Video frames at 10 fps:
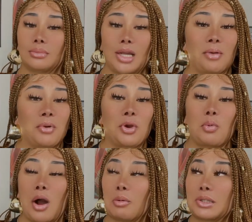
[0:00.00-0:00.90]
I'm on a
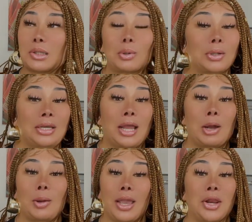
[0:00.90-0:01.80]
walk with the Lord
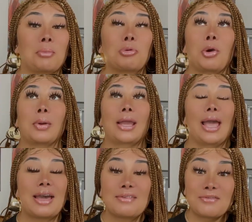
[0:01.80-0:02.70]
now and I'm growing
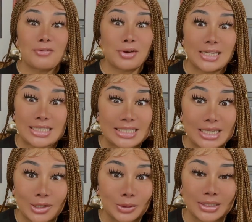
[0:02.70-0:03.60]
every
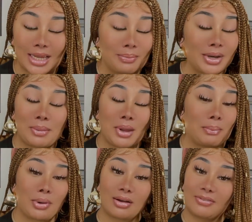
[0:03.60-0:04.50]
single day, but I'm not
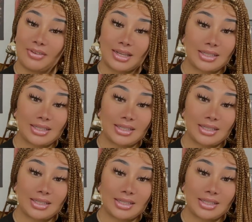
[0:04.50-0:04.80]
perfect.